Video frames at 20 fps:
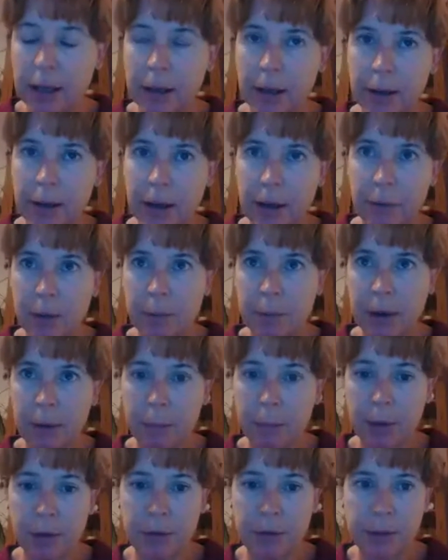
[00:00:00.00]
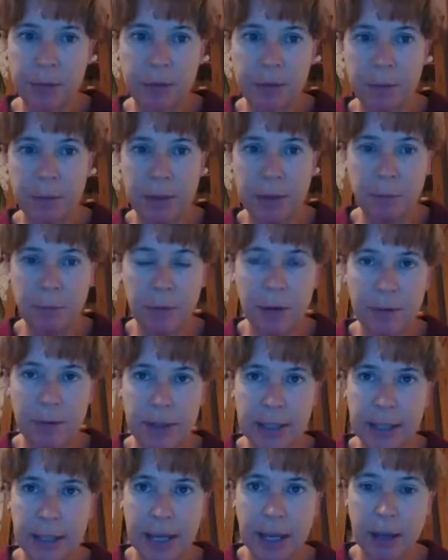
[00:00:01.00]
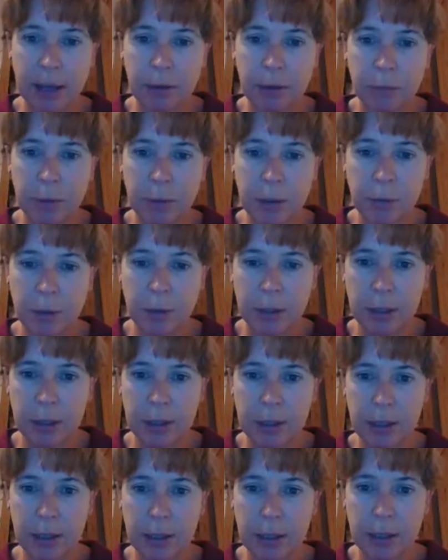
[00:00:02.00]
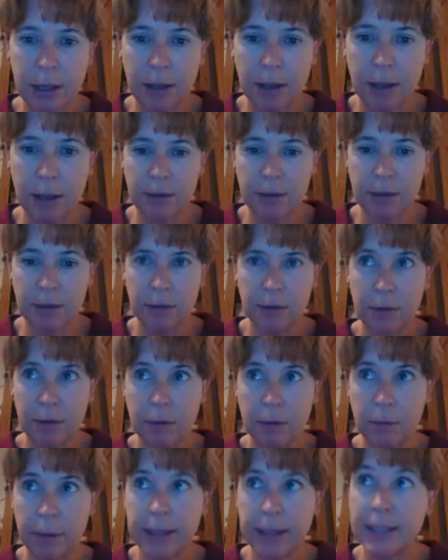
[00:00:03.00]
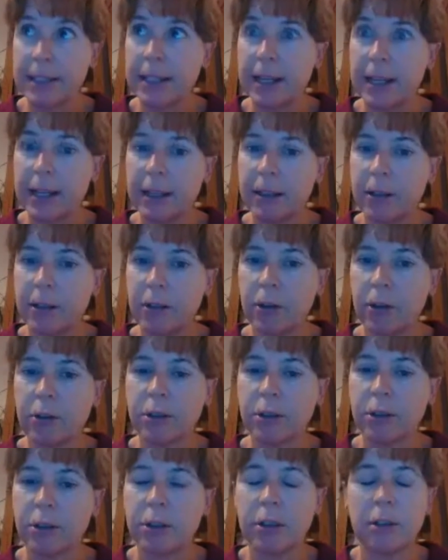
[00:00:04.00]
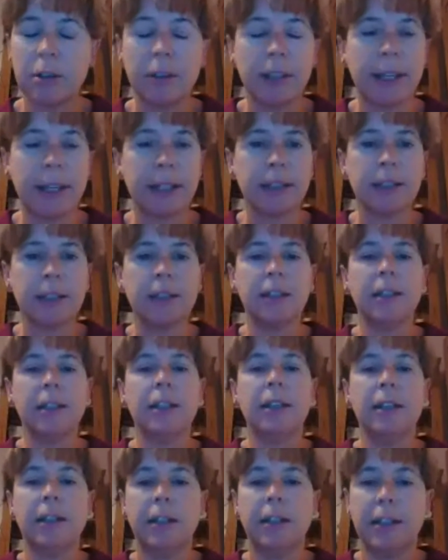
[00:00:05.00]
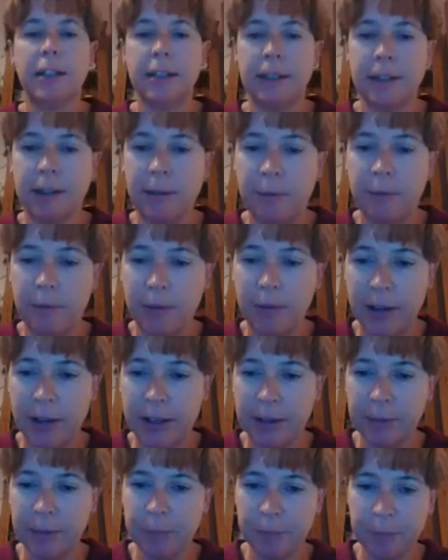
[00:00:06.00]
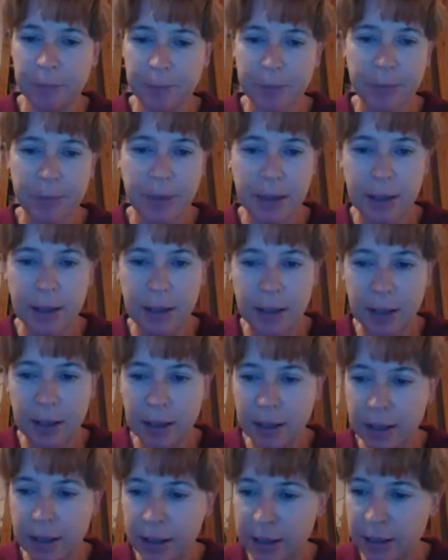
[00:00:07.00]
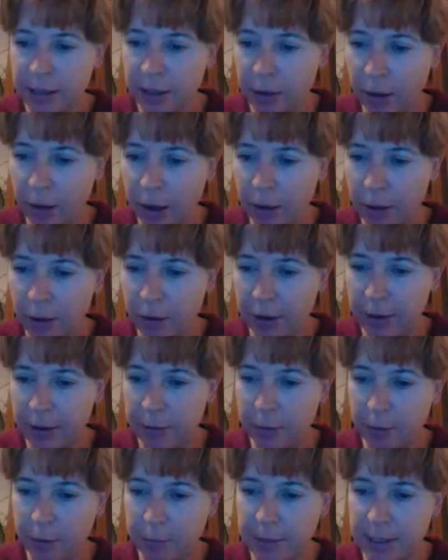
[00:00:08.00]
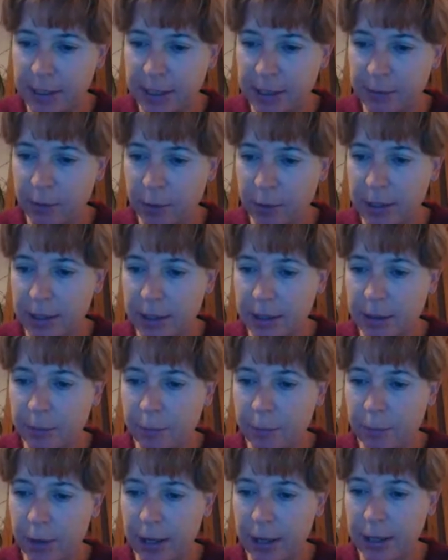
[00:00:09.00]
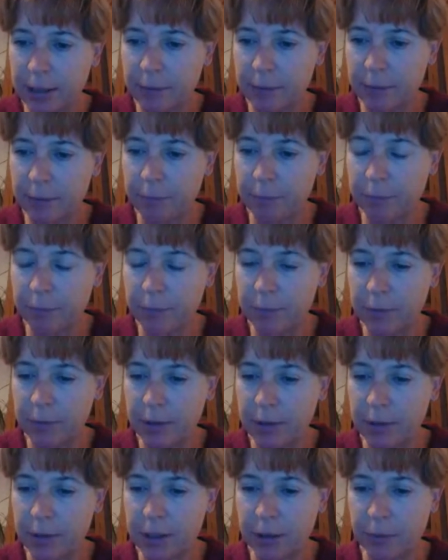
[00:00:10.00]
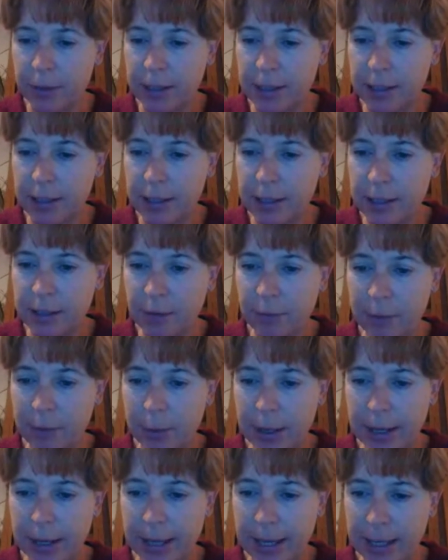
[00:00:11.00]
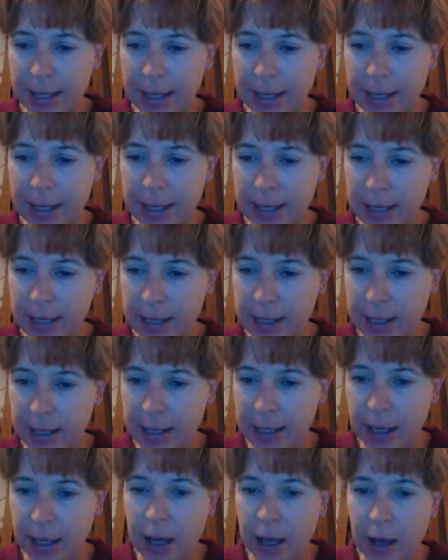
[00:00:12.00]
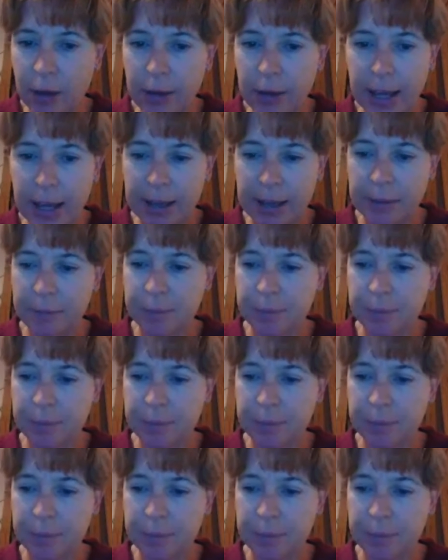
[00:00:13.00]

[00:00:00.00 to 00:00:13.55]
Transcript: feedback post from the previous Hangout, which was last Wednesday. Gosh, yes, doesn't time fly? So, oh, great, we're up to 6 viewers. Brilliant. So it's obviously working. Okay,